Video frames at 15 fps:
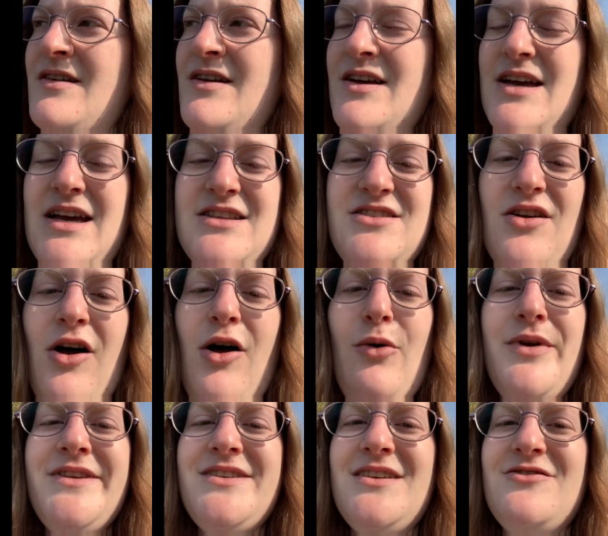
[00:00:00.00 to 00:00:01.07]
it's
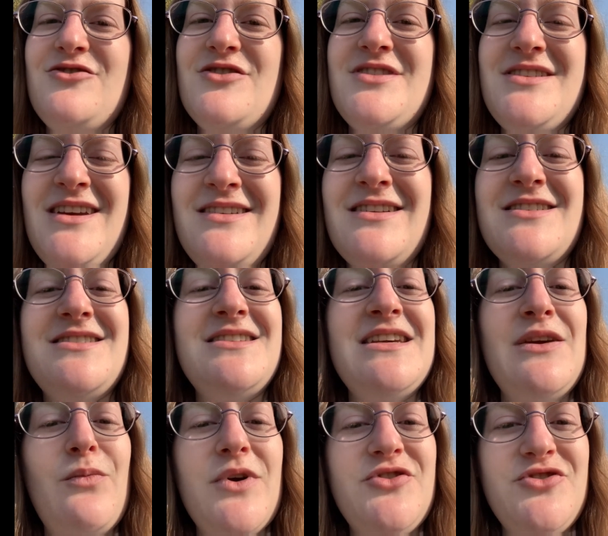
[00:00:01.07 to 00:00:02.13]
always interesting to see
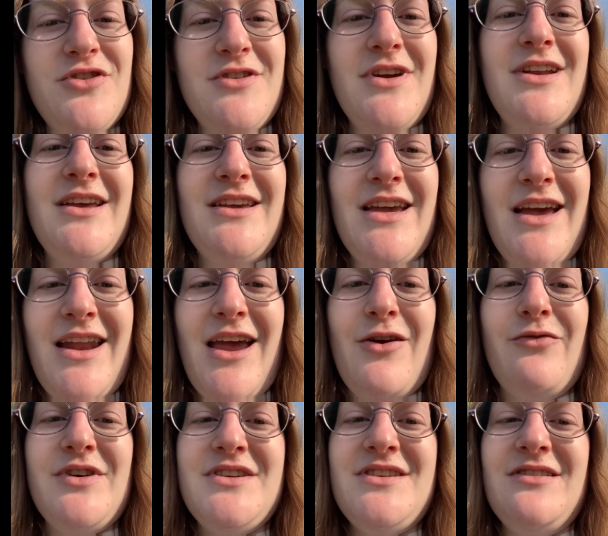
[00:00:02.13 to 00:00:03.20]
what you're going to get
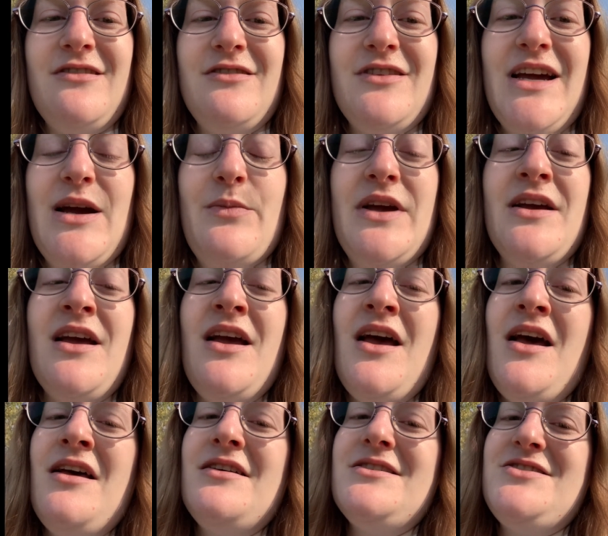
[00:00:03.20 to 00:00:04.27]
every single lambing.
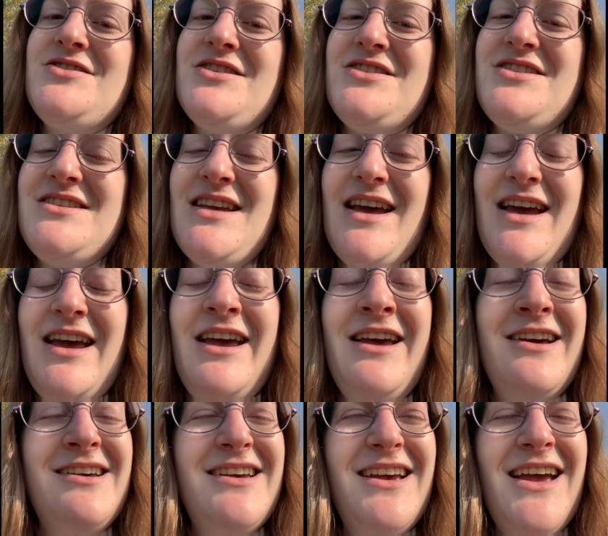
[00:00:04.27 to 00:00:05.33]
Let's just say
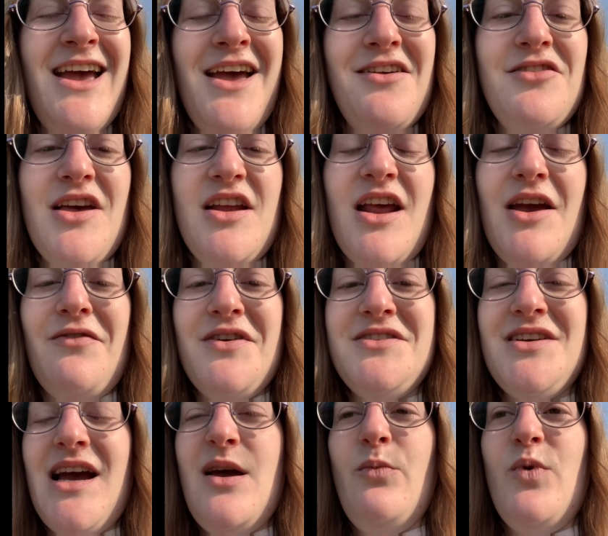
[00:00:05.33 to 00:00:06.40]
that every
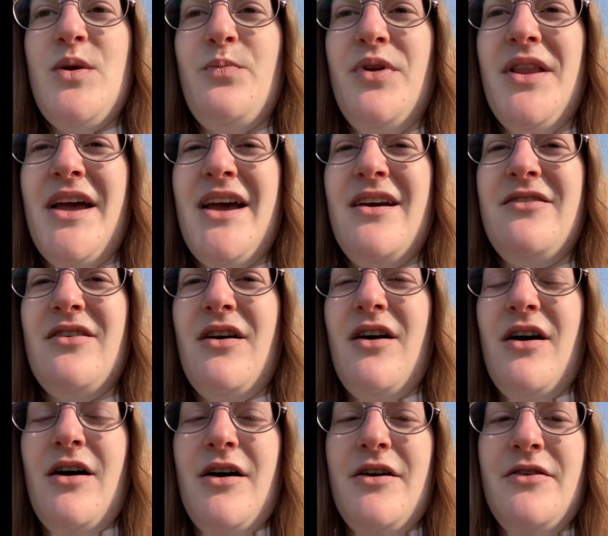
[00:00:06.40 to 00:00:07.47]
time we plan
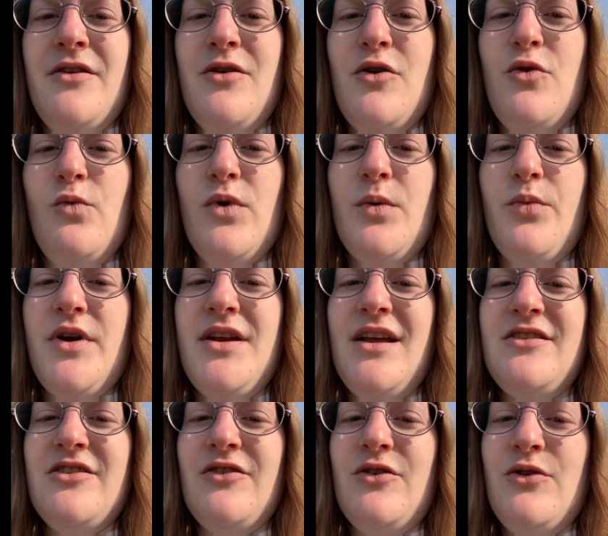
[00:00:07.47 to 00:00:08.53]
on who we're breeding
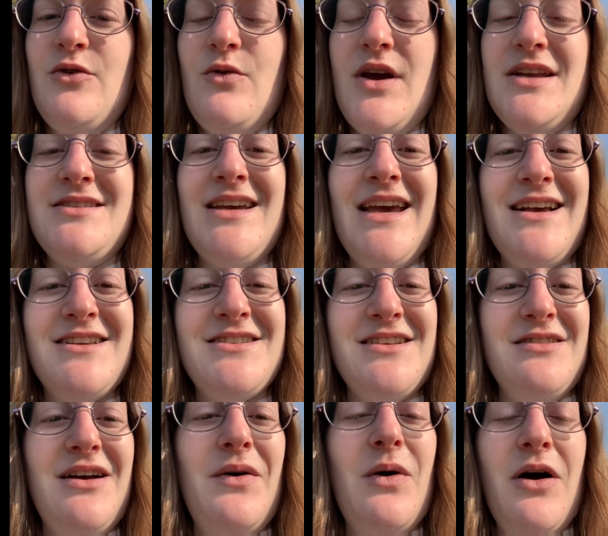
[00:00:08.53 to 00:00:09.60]
to who, it takes a
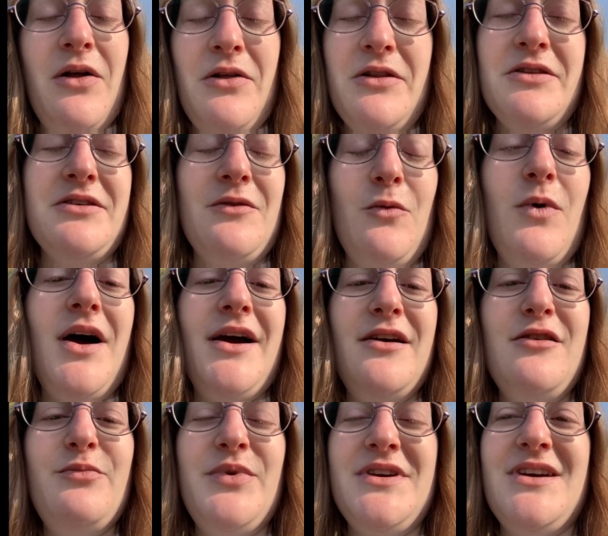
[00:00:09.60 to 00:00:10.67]
little
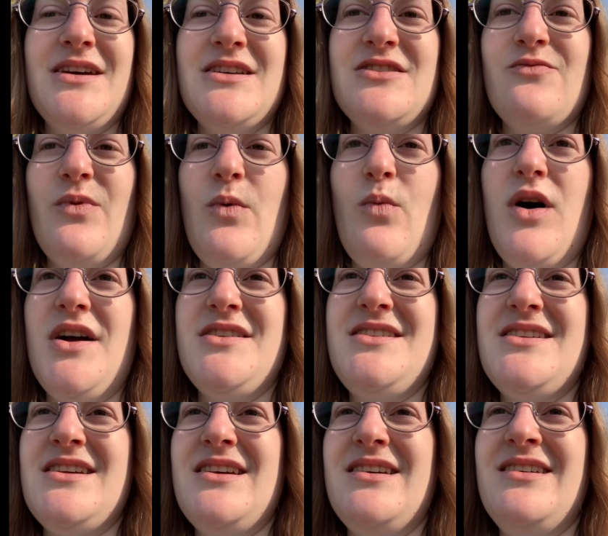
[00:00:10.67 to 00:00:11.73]
while, because we want
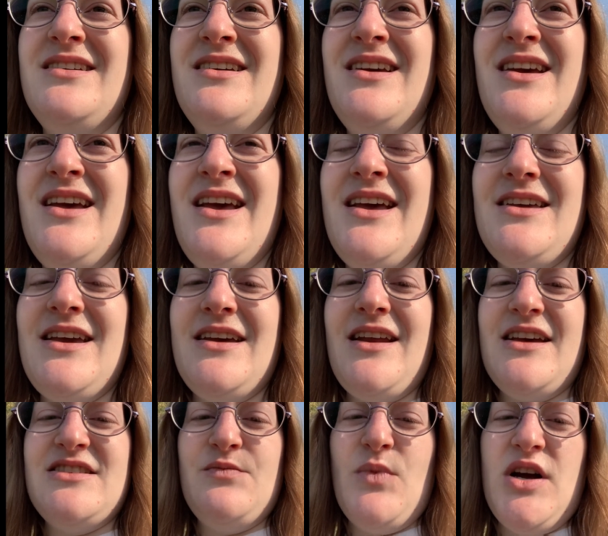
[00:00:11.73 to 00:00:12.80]
to get
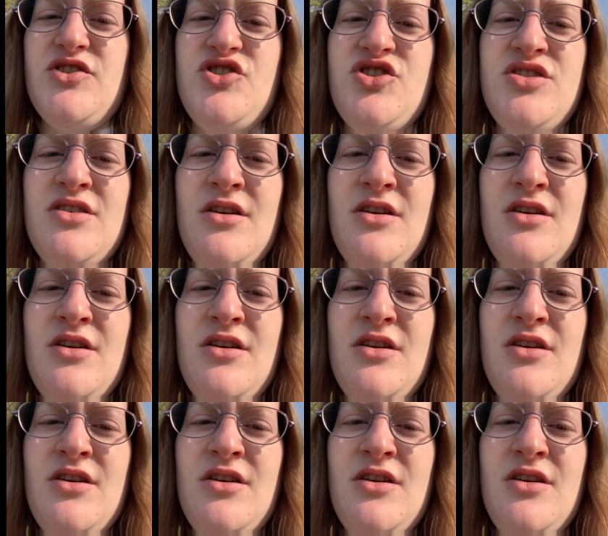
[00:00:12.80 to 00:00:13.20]
as much